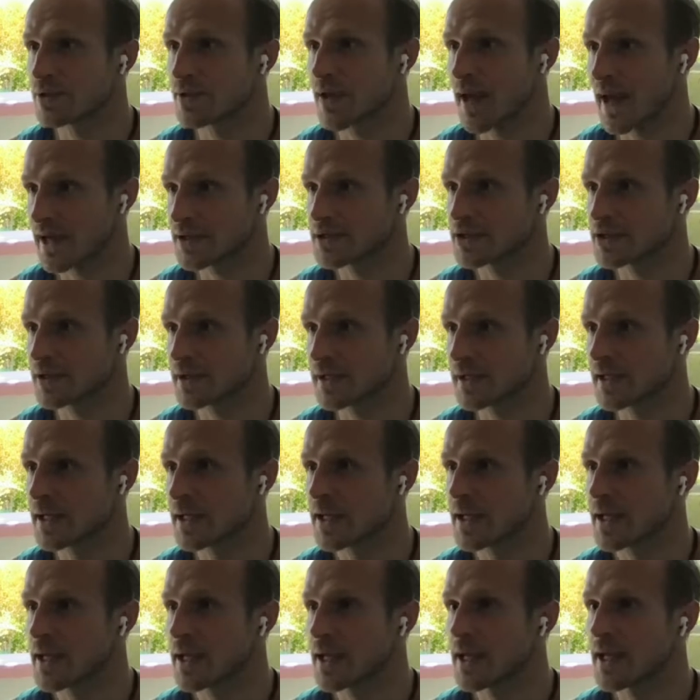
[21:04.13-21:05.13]
to actually
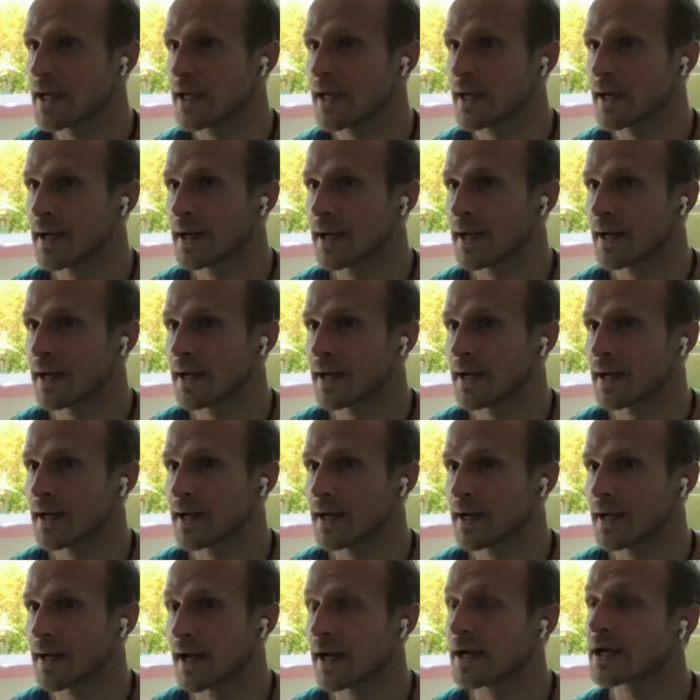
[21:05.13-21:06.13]

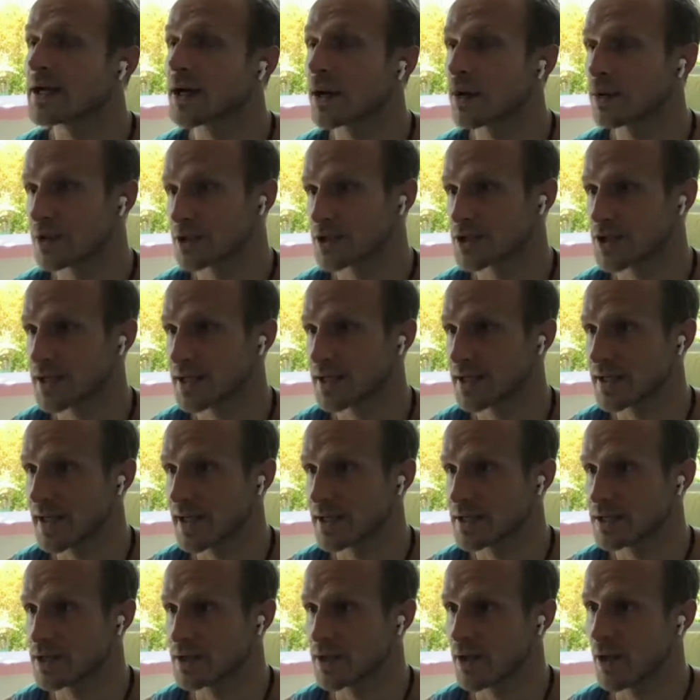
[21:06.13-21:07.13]
acknowledge it
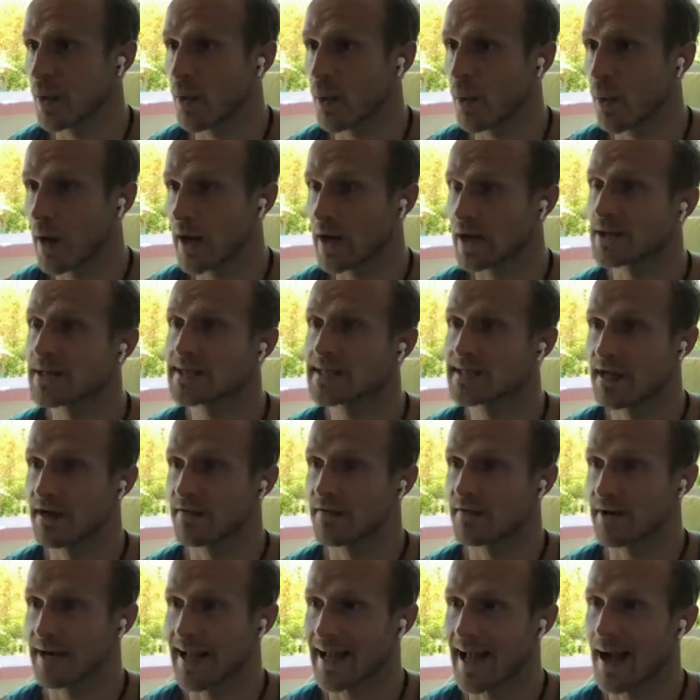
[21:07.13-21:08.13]
and to know where is
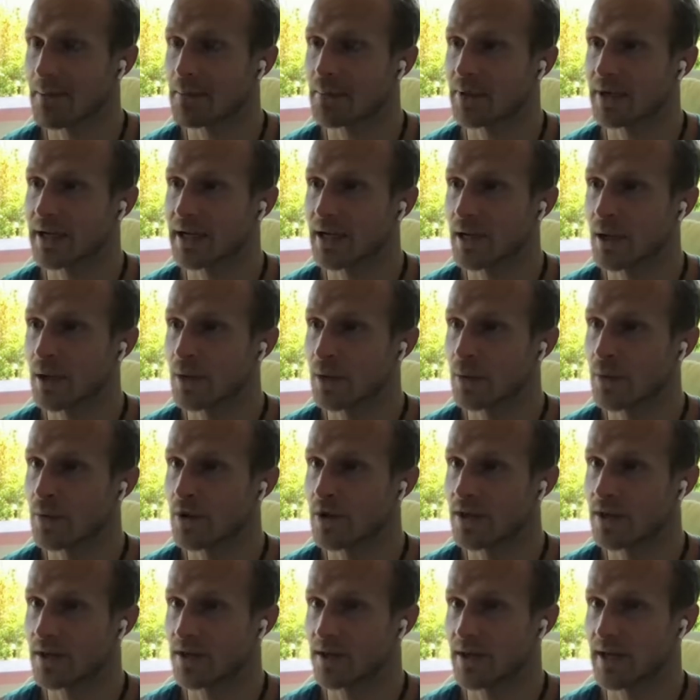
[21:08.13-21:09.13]
suffering happening
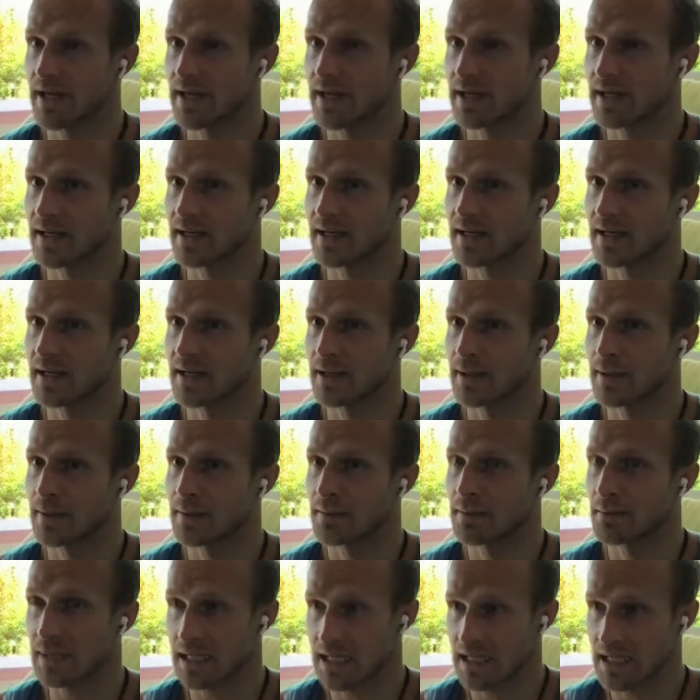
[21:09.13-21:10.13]
within
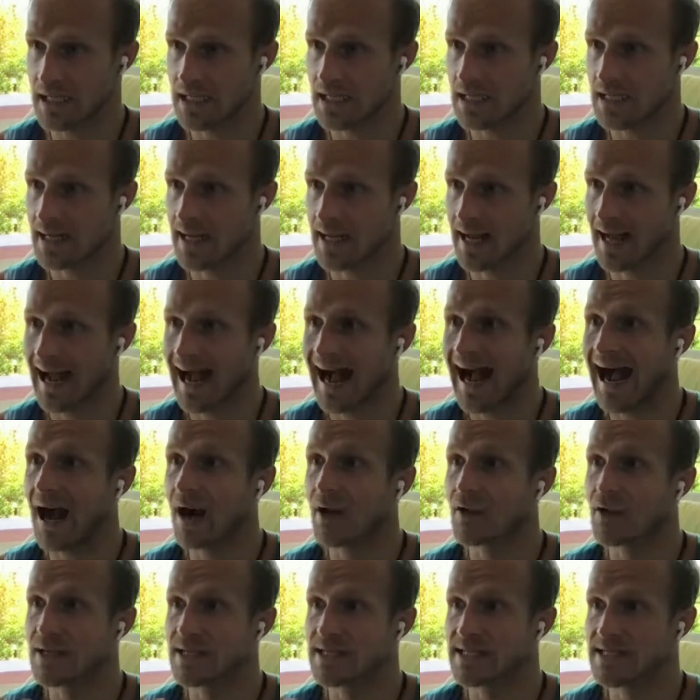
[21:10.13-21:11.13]
me,
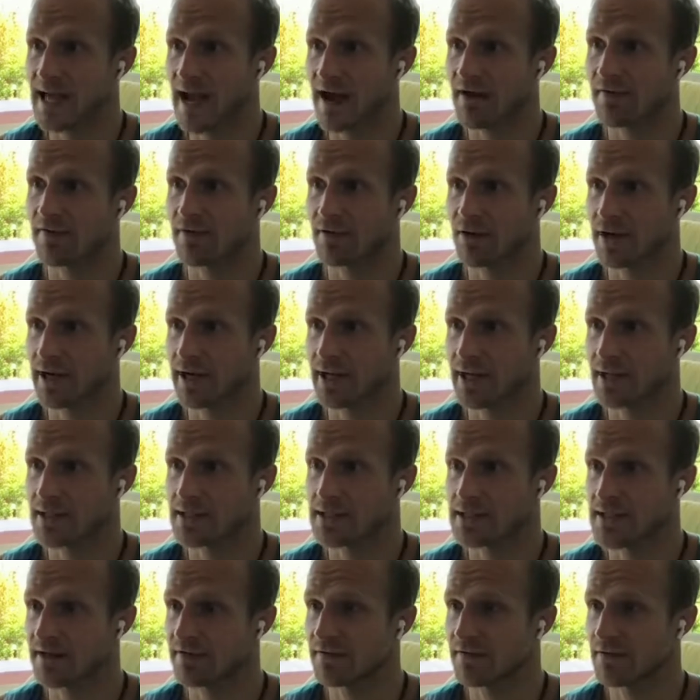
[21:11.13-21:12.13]
how that
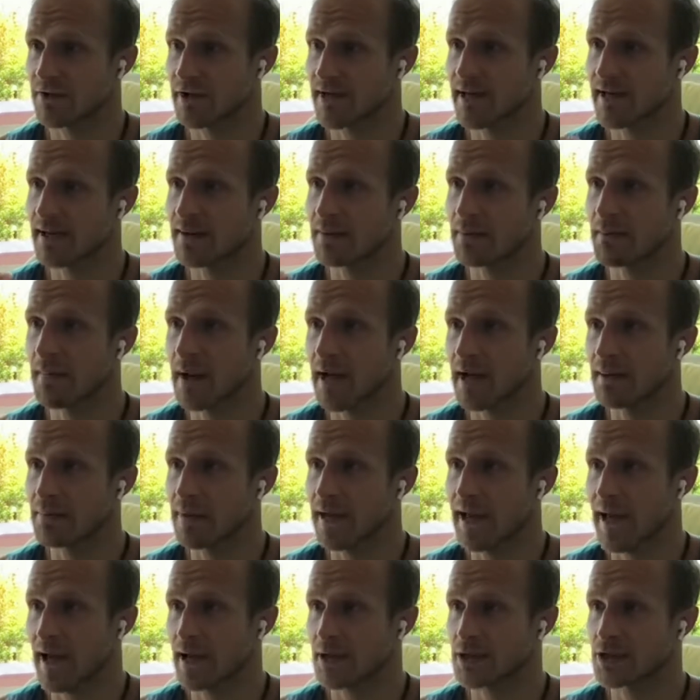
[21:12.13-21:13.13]
suffering might
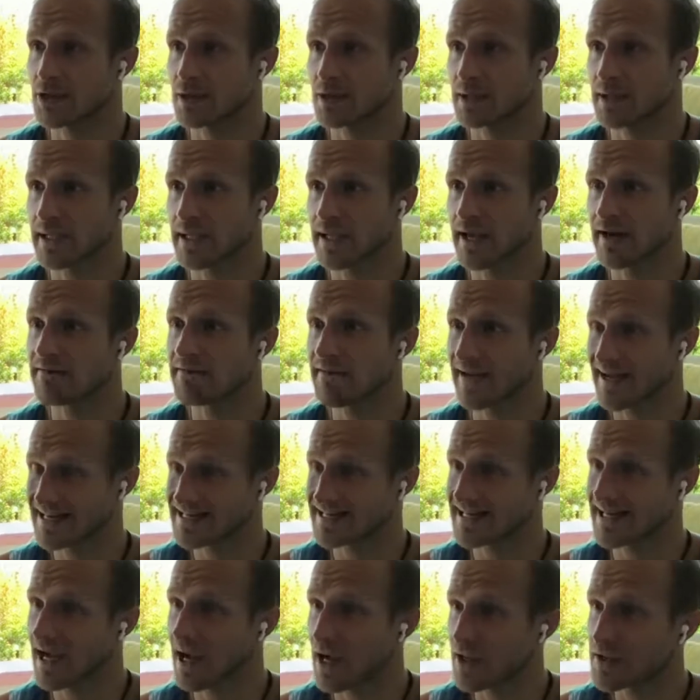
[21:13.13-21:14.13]
be actually
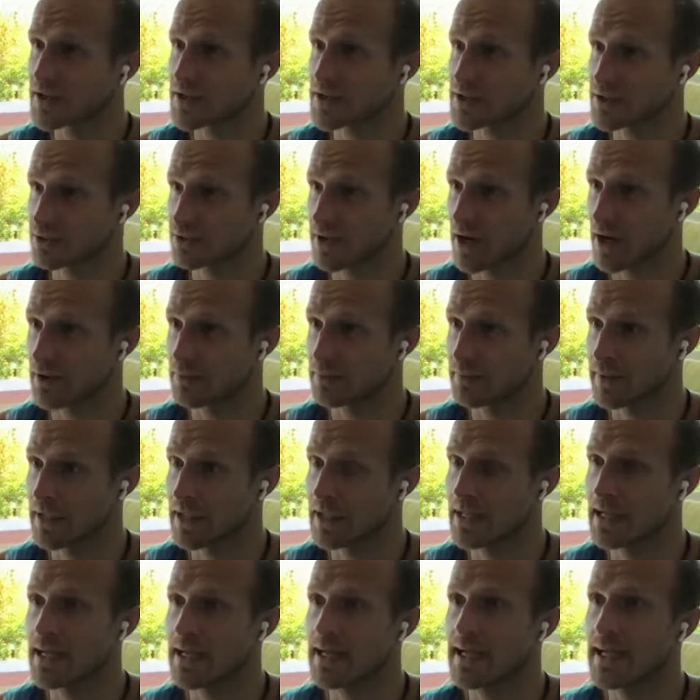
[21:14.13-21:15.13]
affecting others around me,